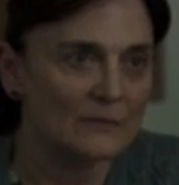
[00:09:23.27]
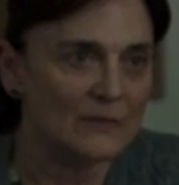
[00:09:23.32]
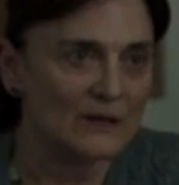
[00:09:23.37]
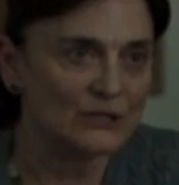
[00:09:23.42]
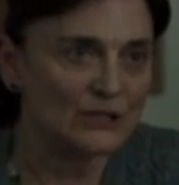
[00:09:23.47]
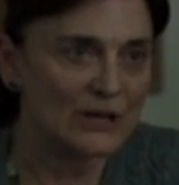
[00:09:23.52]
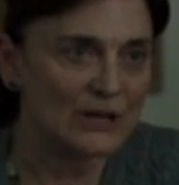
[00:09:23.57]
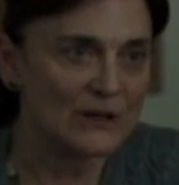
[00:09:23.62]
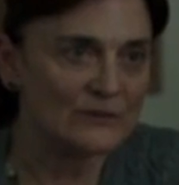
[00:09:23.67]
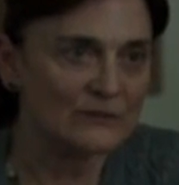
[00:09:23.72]

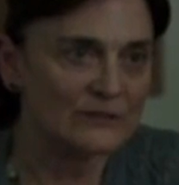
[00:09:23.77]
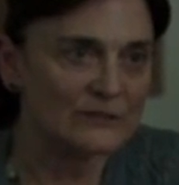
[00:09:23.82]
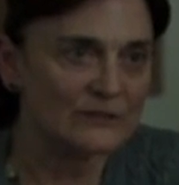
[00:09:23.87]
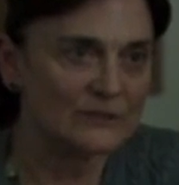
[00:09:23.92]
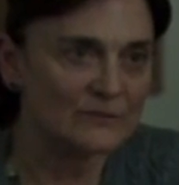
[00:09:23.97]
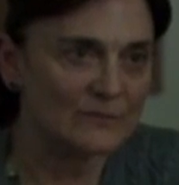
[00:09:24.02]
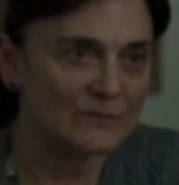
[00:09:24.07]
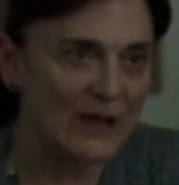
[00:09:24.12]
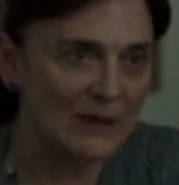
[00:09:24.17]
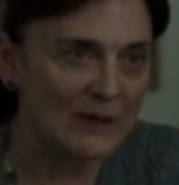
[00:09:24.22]

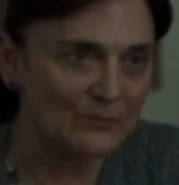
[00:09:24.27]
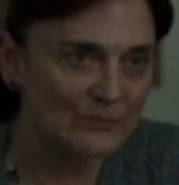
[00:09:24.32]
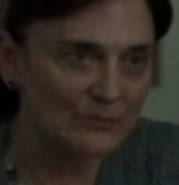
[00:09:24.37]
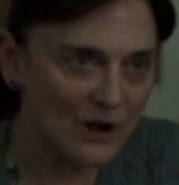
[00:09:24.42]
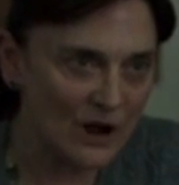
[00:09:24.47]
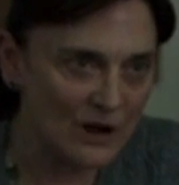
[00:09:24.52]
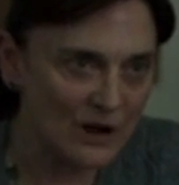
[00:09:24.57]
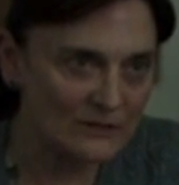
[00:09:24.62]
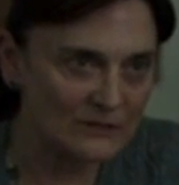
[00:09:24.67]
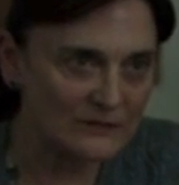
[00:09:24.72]
Munchausen's by
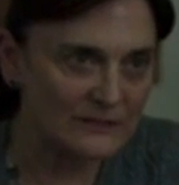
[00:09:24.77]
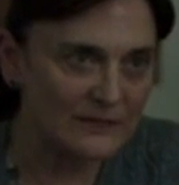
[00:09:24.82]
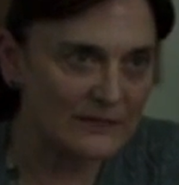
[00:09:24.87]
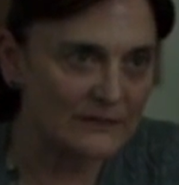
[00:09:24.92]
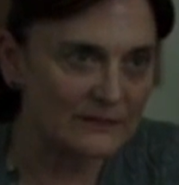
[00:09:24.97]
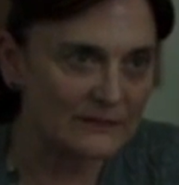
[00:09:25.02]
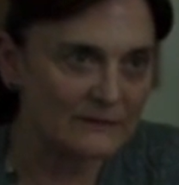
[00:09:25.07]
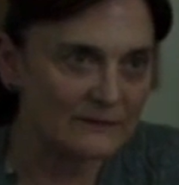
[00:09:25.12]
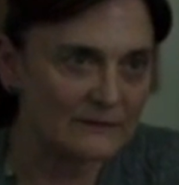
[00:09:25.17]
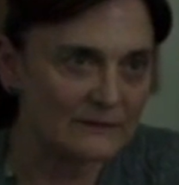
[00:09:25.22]

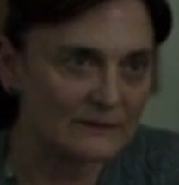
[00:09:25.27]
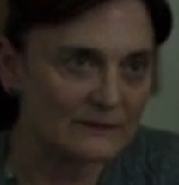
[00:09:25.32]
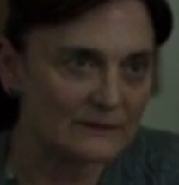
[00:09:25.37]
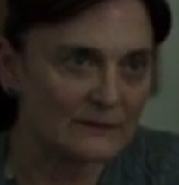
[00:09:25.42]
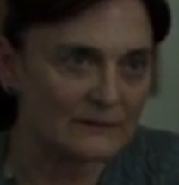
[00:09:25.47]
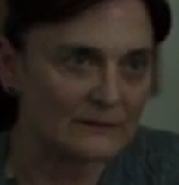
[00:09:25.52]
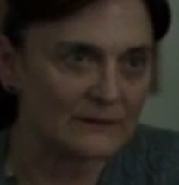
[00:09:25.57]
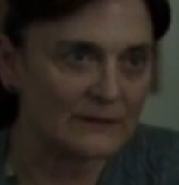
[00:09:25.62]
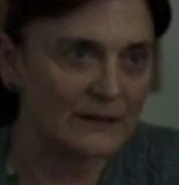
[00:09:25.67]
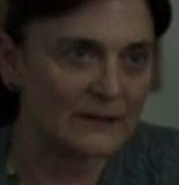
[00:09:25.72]
proxy,
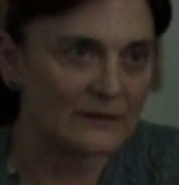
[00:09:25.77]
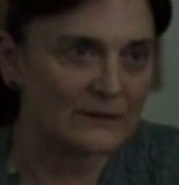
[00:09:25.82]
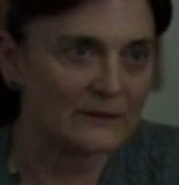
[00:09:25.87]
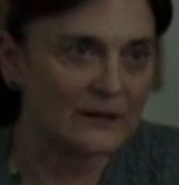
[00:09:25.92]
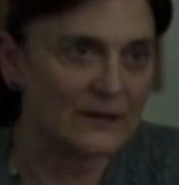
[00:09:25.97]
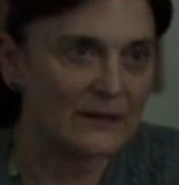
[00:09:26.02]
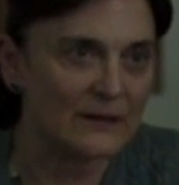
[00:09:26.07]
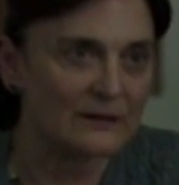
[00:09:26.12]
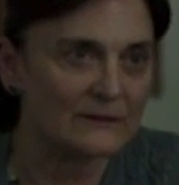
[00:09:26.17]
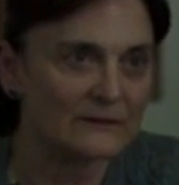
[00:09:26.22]
on the other
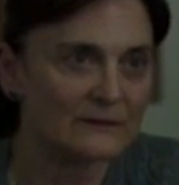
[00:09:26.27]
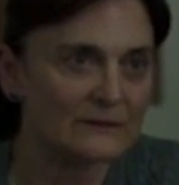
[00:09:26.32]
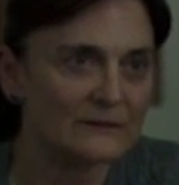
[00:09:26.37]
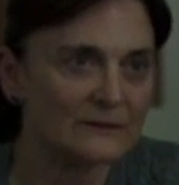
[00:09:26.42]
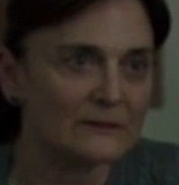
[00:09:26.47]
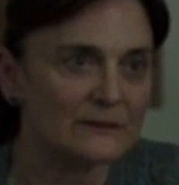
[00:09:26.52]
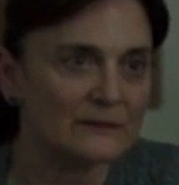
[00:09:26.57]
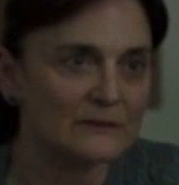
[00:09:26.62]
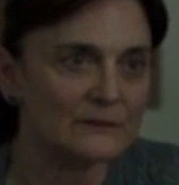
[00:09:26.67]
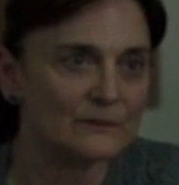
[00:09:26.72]
hand,
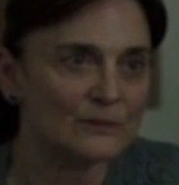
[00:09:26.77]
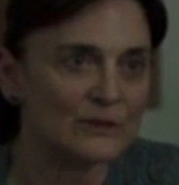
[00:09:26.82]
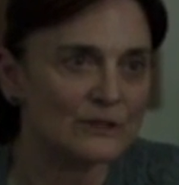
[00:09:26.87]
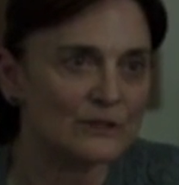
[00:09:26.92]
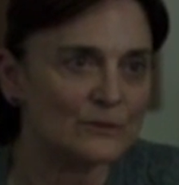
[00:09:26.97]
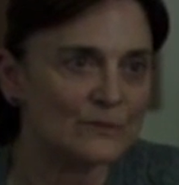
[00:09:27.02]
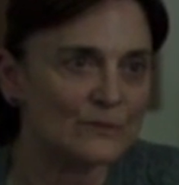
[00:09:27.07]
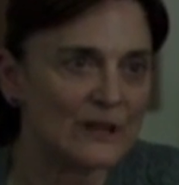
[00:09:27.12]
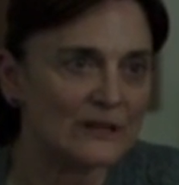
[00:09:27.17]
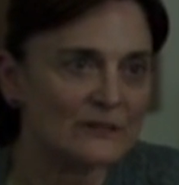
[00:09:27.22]
is
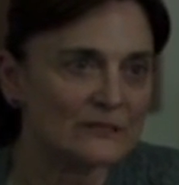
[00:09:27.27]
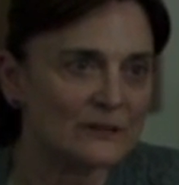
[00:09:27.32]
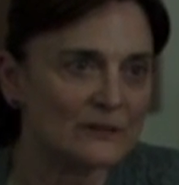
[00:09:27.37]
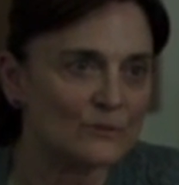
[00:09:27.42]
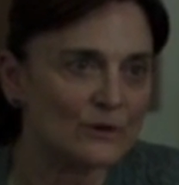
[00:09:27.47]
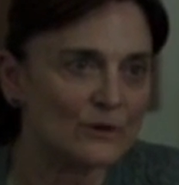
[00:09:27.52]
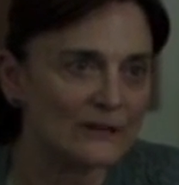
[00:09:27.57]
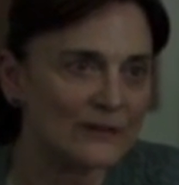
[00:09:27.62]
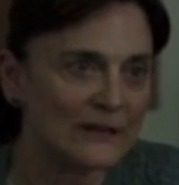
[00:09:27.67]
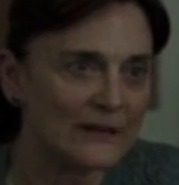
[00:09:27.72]
when you make
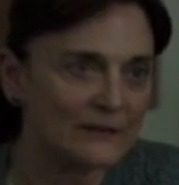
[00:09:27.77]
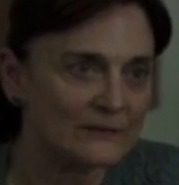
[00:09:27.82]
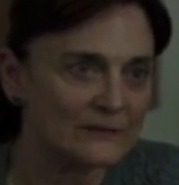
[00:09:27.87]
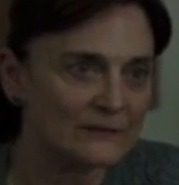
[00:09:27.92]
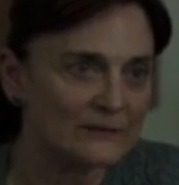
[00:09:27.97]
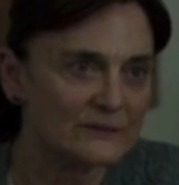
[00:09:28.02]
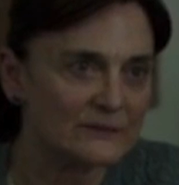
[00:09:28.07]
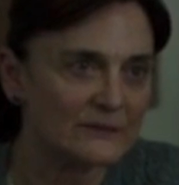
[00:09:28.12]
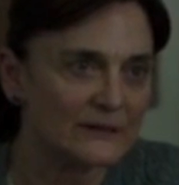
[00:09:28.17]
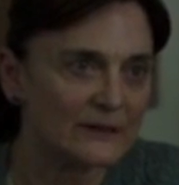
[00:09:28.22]
someone
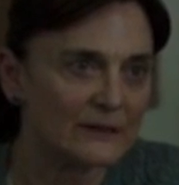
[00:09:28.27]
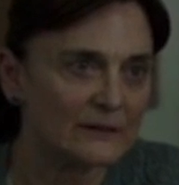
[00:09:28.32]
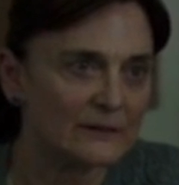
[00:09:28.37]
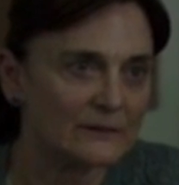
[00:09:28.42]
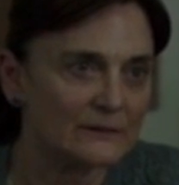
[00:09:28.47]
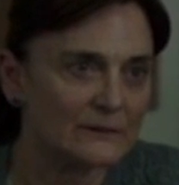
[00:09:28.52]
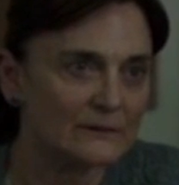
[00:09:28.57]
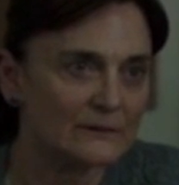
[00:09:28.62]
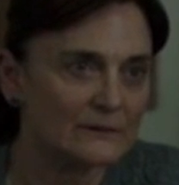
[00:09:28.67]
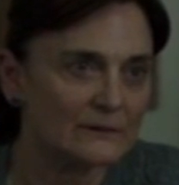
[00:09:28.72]
else sick
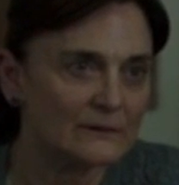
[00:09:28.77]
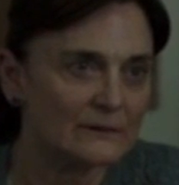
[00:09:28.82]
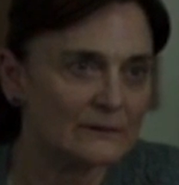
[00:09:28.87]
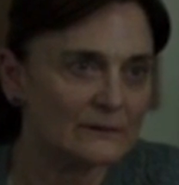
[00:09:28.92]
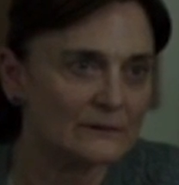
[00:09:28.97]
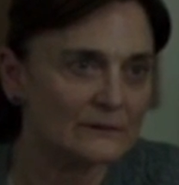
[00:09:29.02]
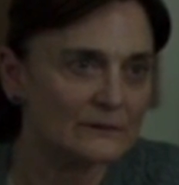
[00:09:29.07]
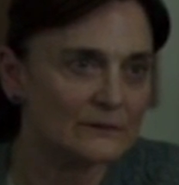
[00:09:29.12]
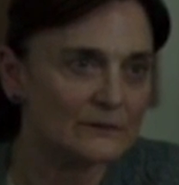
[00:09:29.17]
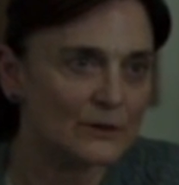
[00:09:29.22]

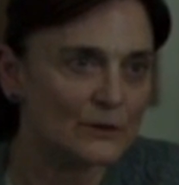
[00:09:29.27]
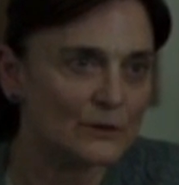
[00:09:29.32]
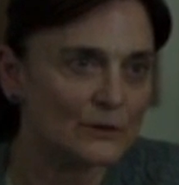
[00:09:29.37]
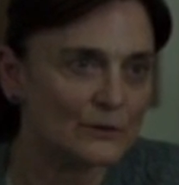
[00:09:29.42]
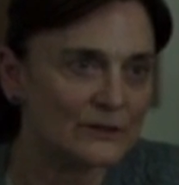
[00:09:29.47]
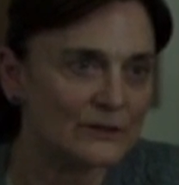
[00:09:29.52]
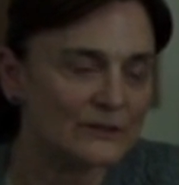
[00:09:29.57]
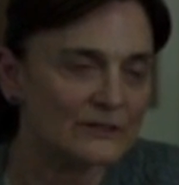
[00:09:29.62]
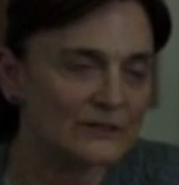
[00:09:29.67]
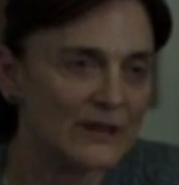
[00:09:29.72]
so
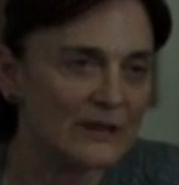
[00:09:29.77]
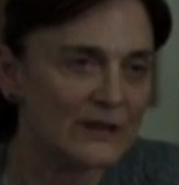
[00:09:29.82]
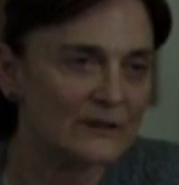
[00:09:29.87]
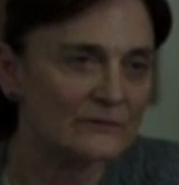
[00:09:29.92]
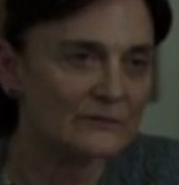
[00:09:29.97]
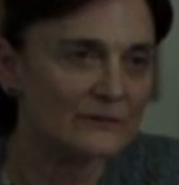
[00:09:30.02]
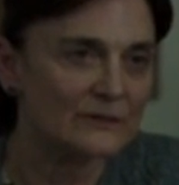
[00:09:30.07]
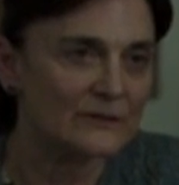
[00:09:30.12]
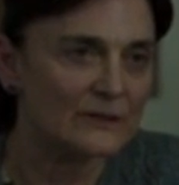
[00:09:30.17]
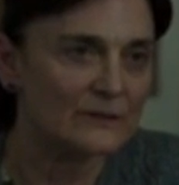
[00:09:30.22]
you can care
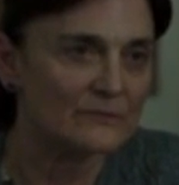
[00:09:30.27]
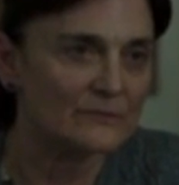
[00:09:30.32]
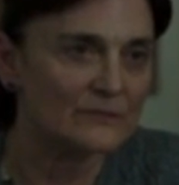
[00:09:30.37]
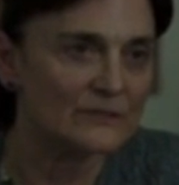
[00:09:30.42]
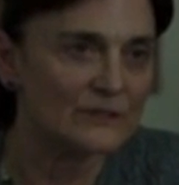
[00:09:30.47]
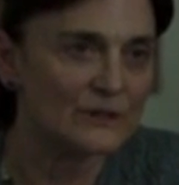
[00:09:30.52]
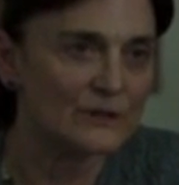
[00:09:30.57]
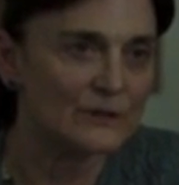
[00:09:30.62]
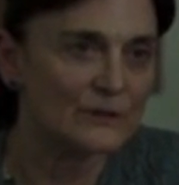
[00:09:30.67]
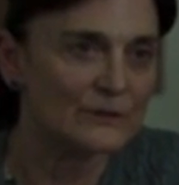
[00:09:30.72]
for them,
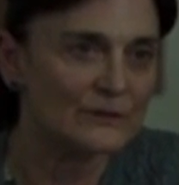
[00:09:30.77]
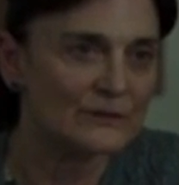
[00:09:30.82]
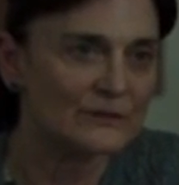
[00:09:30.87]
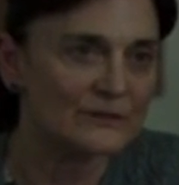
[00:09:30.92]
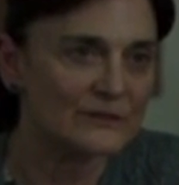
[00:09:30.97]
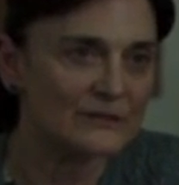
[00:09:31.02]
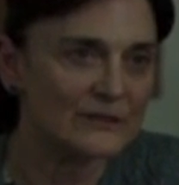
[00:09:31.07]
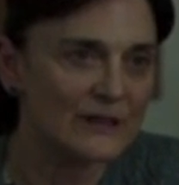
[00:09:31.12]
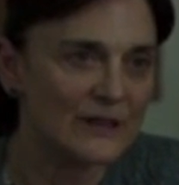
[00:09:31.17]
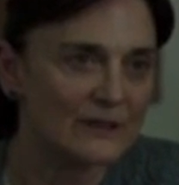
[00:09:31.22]
so you
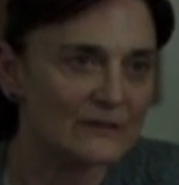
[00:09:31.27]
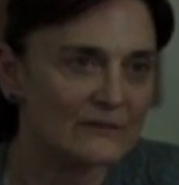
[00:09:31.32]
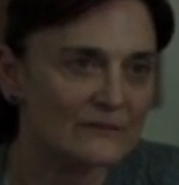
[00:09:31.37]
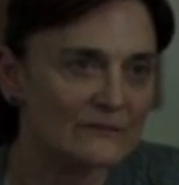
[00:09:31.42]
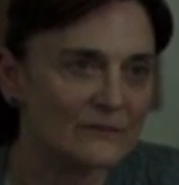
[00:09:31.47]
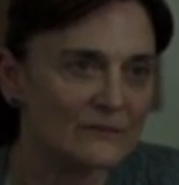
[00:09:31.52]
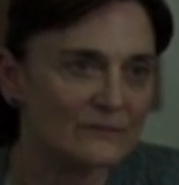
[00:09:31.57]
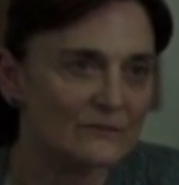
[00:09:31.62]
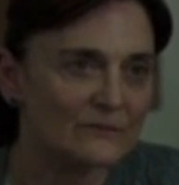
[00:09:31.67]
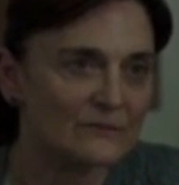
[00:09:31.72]
can save
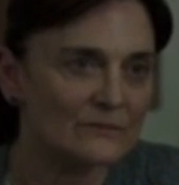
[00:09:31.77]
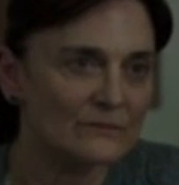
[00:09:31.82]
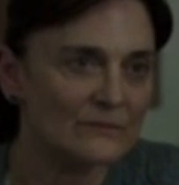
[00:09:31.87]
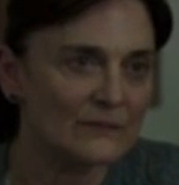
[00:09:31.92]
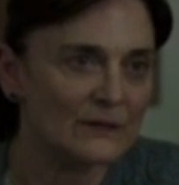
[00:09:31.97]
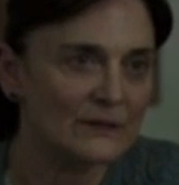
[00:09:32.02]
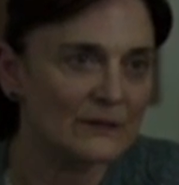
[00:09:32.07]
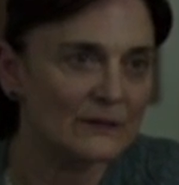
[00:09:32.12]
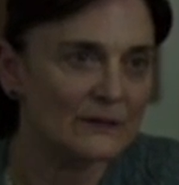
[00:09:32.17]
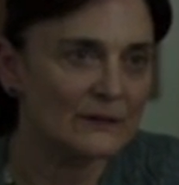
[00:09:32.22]

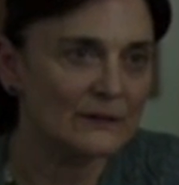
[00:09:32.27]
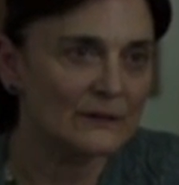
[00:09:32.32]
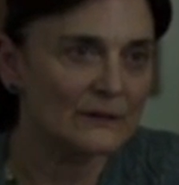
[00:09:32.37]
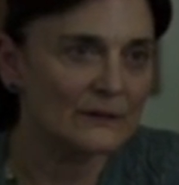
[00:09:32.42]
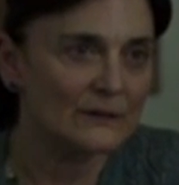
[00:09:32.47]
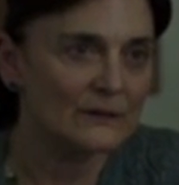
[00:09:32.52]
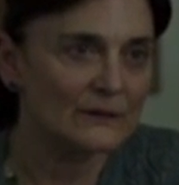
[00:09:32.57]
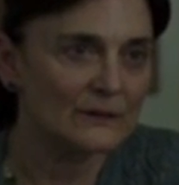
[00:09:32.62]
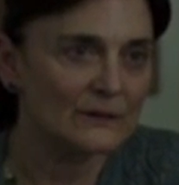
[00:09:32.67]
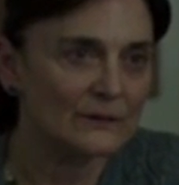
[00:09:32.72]

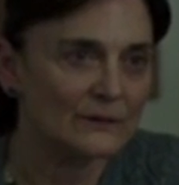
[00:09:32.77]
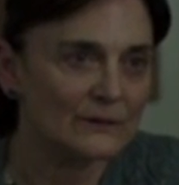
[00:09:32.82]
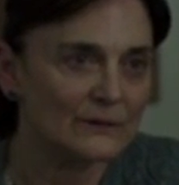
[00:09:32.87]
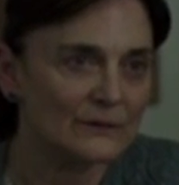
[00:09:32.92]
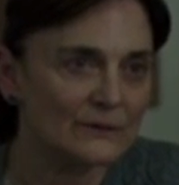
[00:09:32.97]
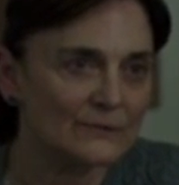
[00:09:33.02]
them.